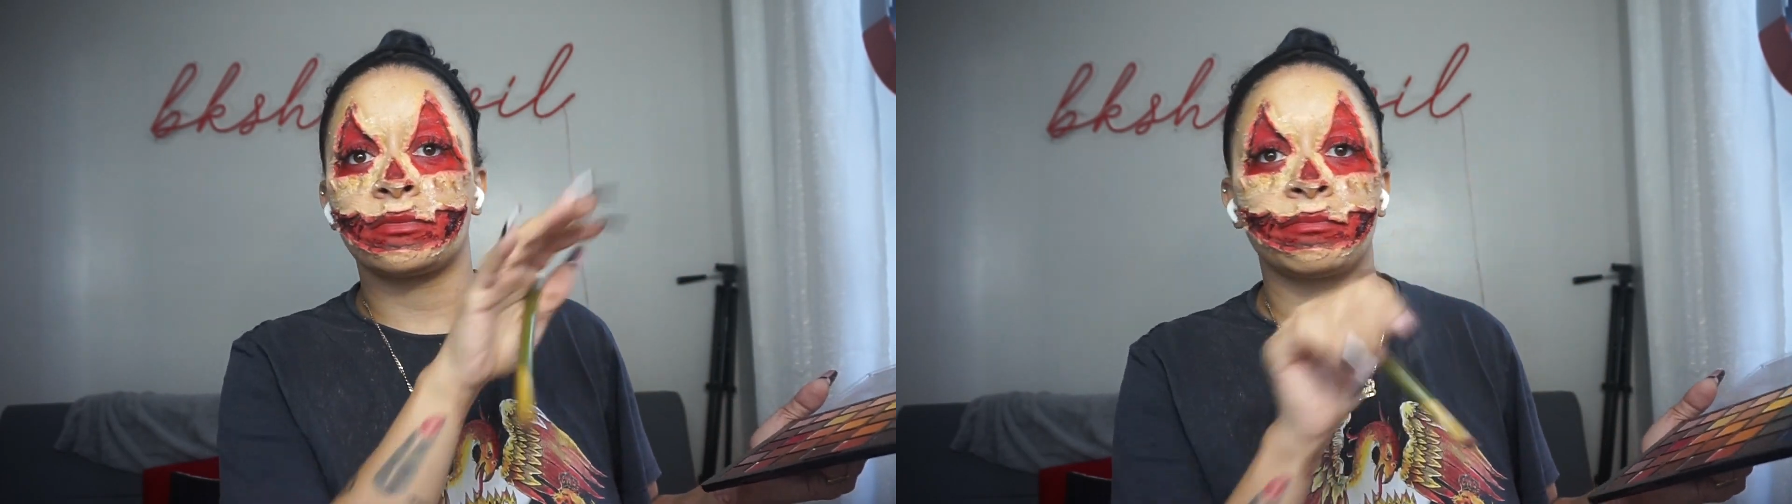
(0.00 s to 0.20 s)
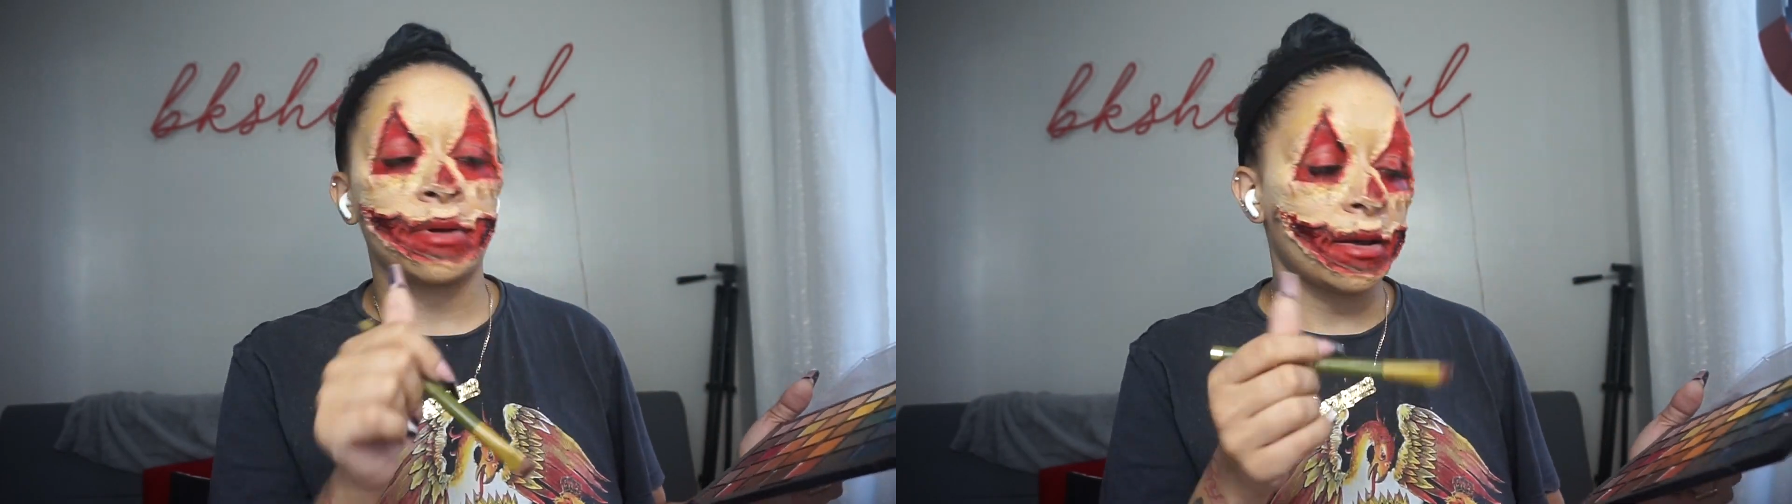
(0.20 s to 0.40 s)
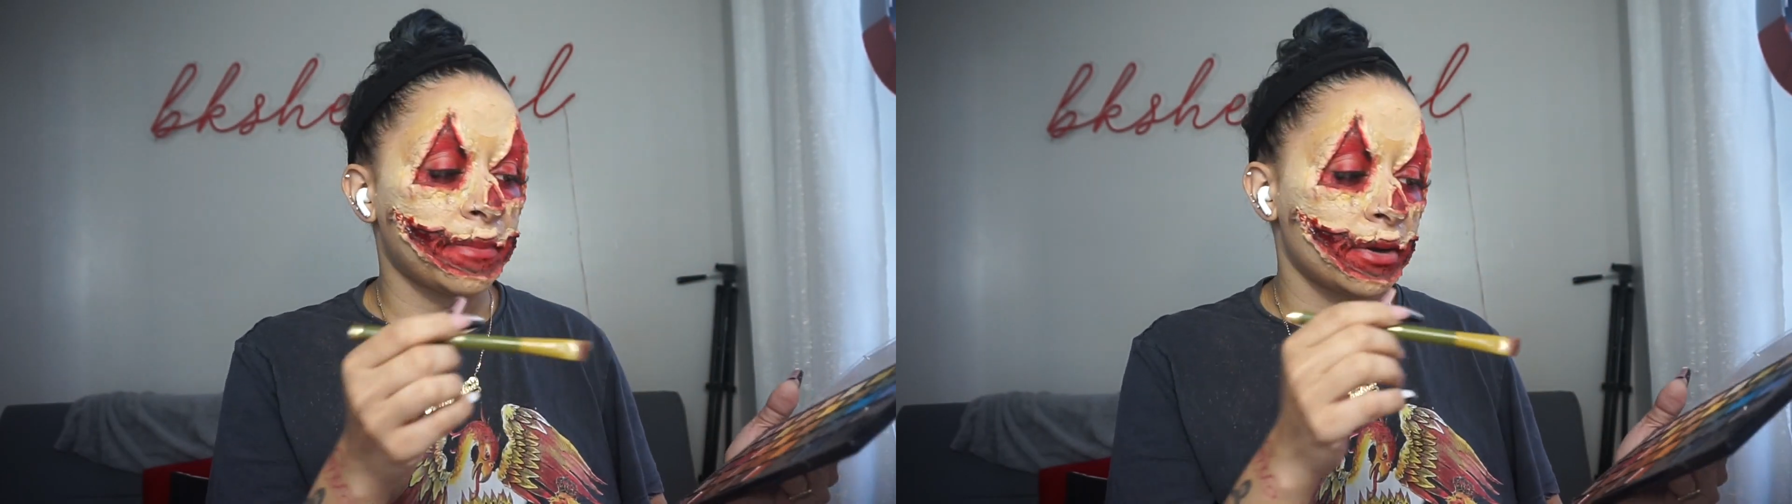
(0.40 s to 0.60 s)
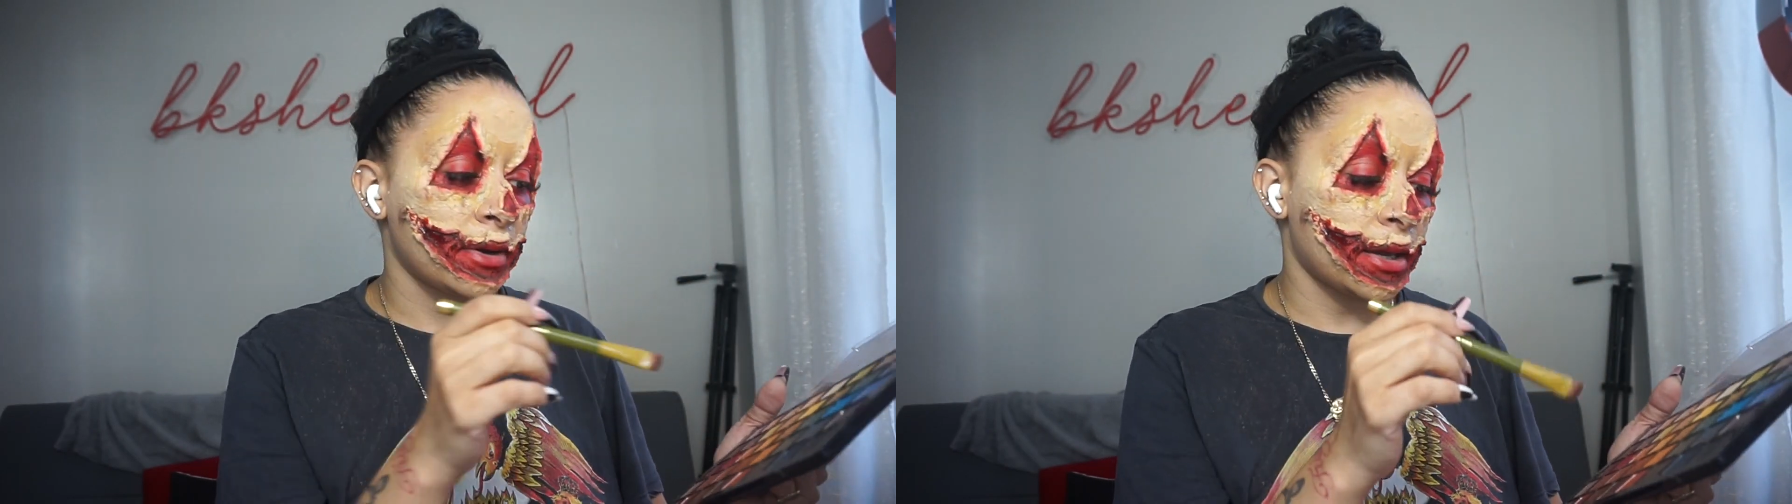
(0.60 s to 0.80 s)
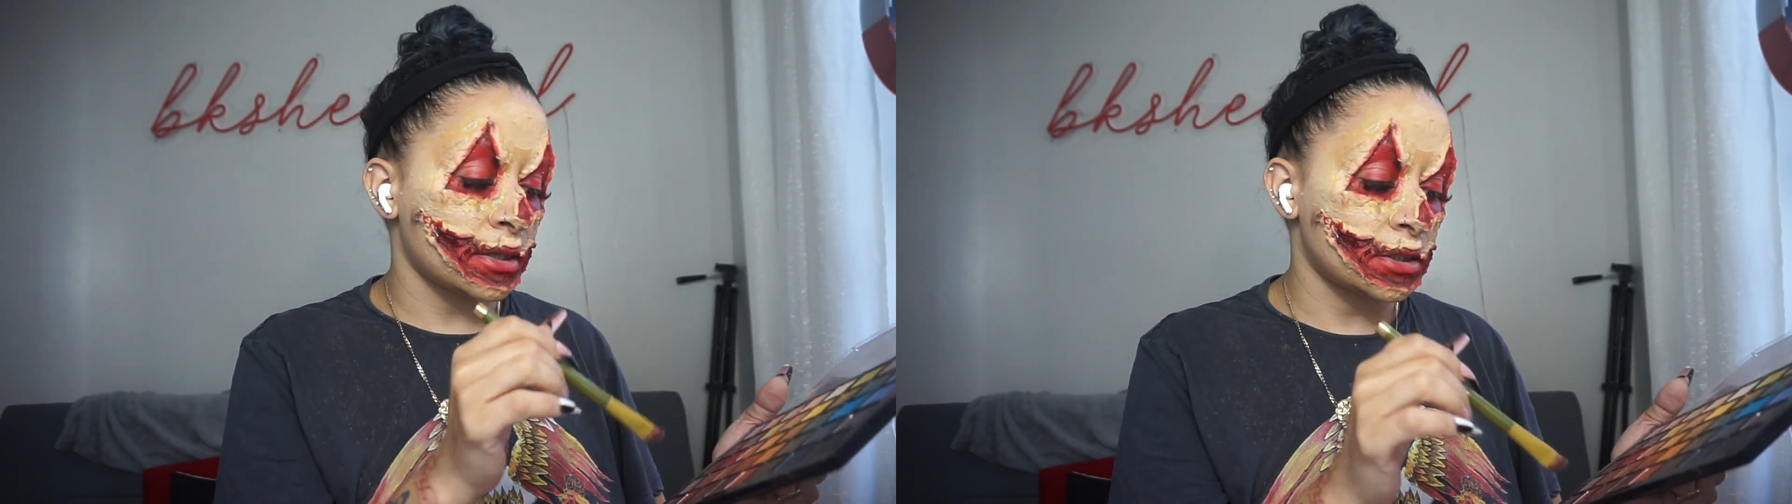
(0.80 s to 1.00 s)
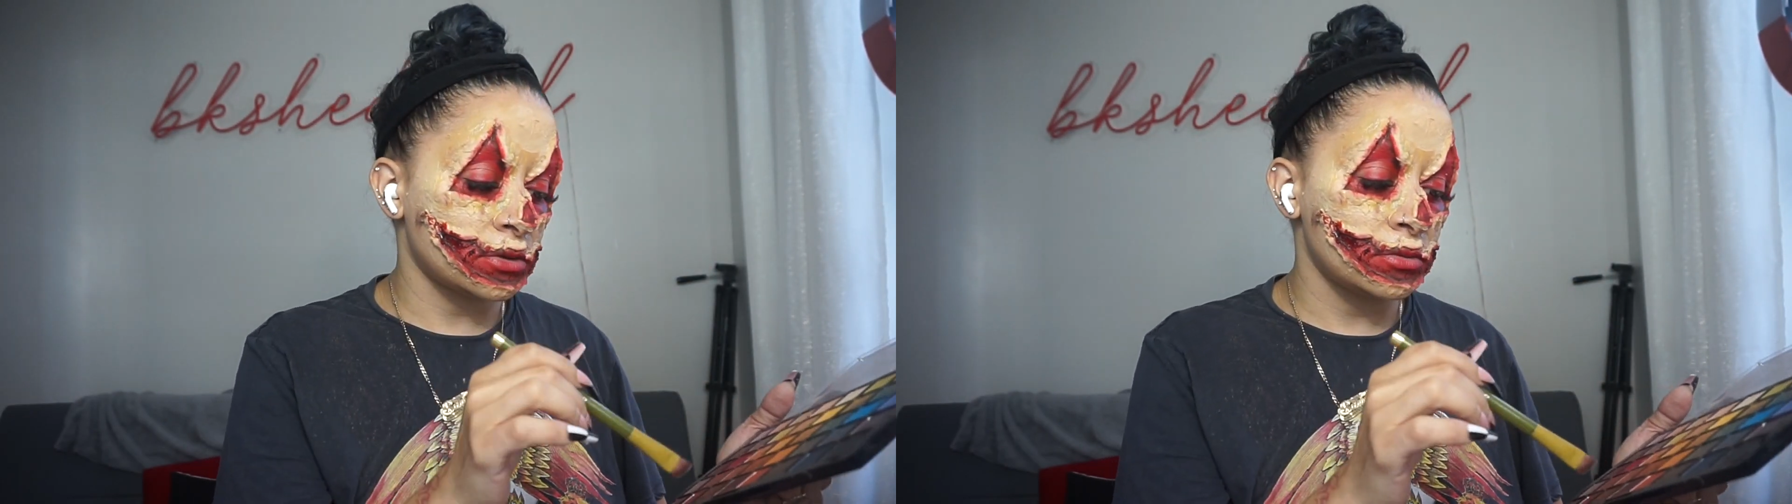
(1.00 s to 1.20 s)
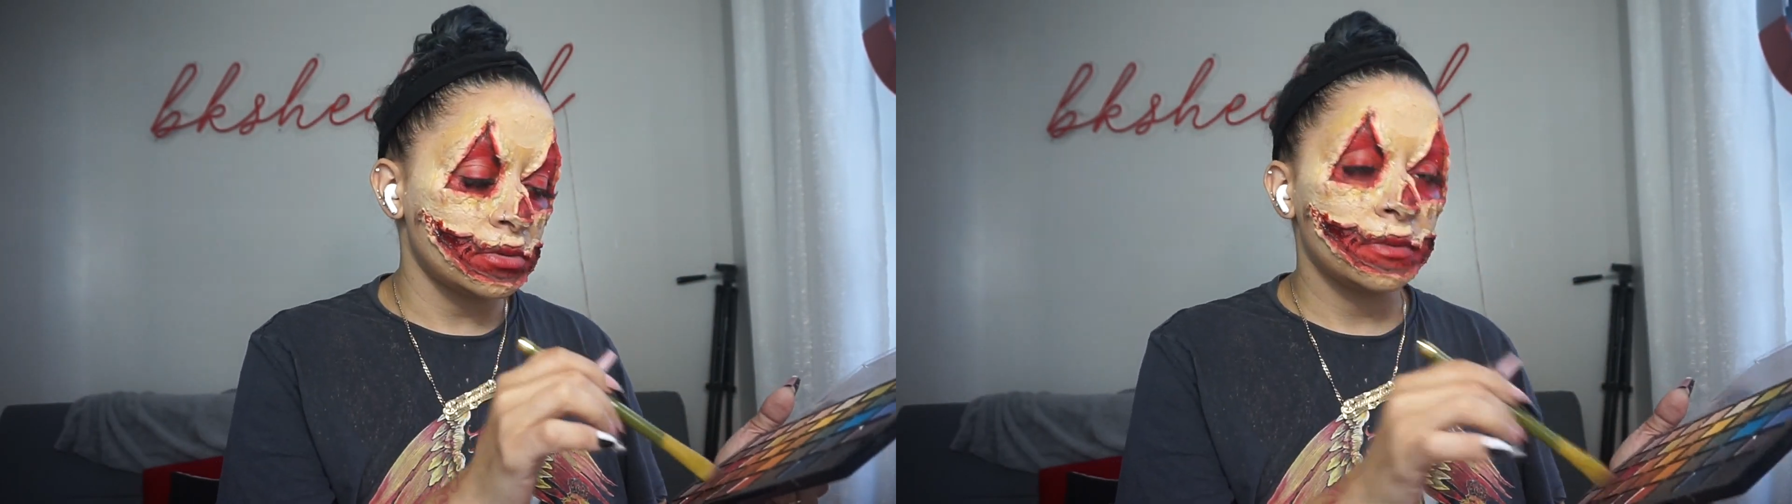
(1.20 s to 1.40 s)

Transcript: pop out at you.